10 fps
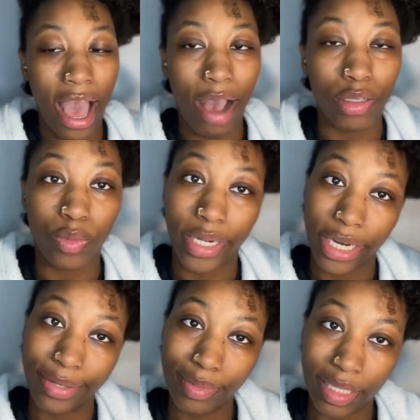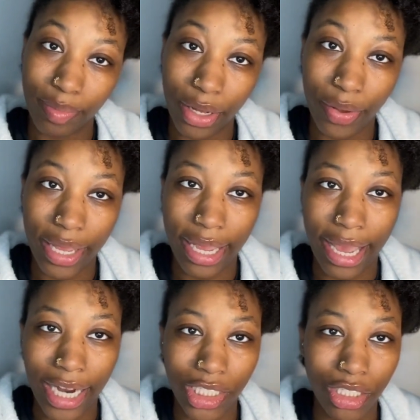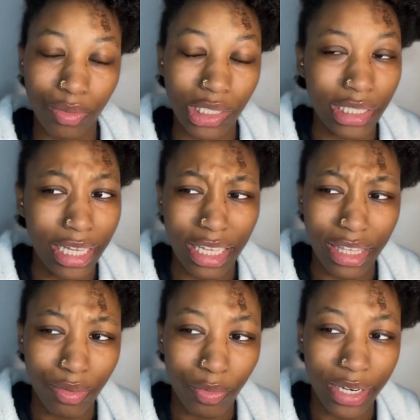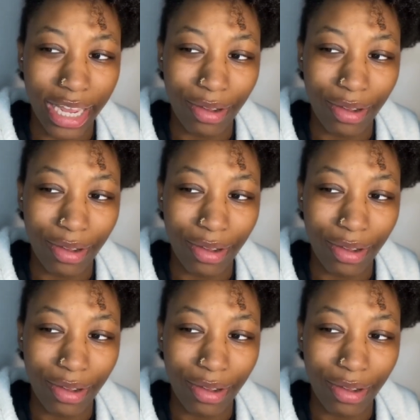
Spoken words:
I was working at Home Depot, and I just was thinking one day,